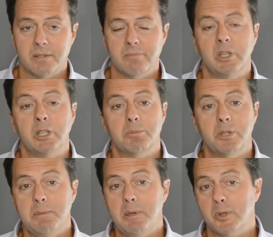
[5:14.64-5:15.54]
and the
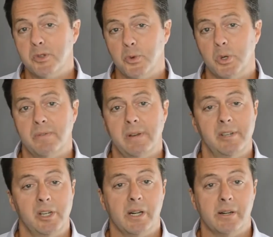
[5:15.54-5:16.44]
premium was
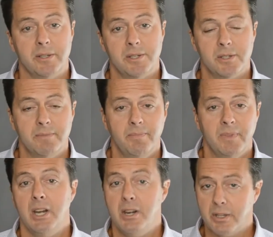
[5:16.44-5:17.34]
$4,500.
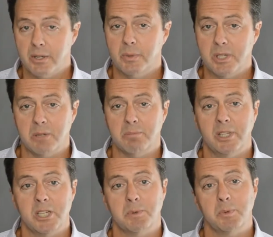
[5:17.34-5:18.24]
Another recent
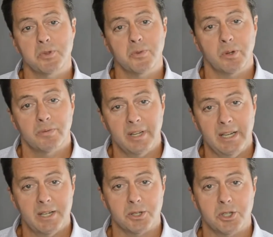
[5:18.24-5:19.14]
placement was for a
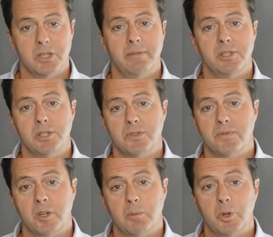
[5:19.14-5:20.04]
financial services
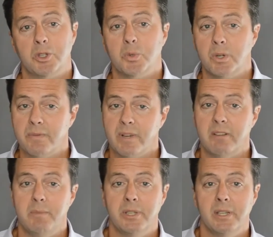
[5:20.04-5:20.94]
firm with 25
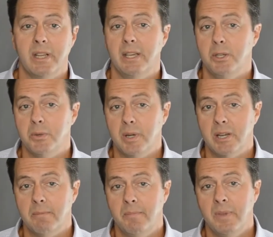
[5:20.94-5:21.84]
million
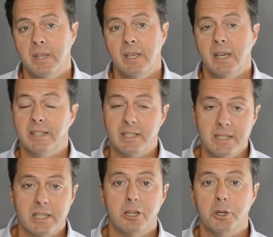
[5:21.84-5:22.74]
AUM, and the
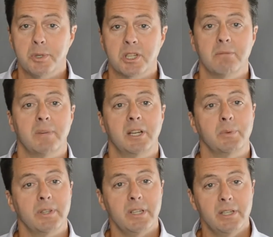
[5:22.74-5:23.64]
D&O was combined
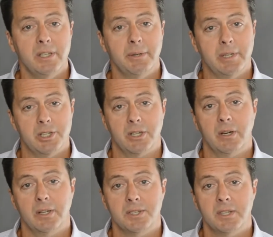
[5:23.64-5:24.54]
with E&O
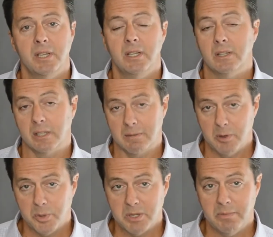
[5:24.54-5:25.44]
insurance. The limit
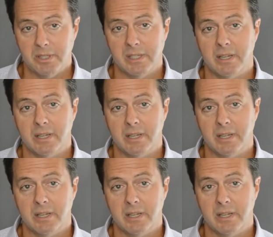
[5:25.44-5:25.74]
was $1 million